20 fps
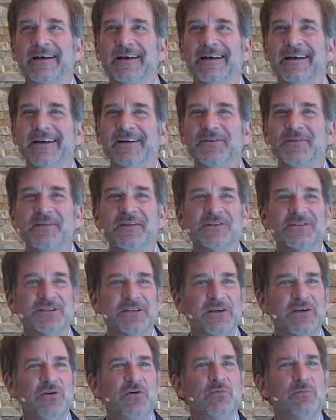into this
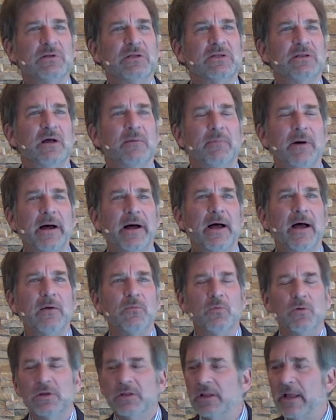human club, I, I
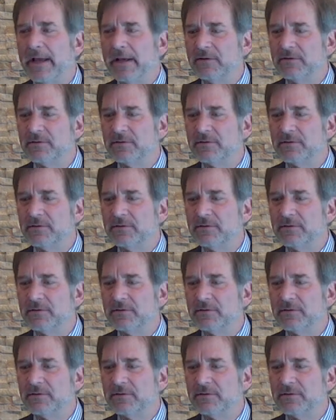would like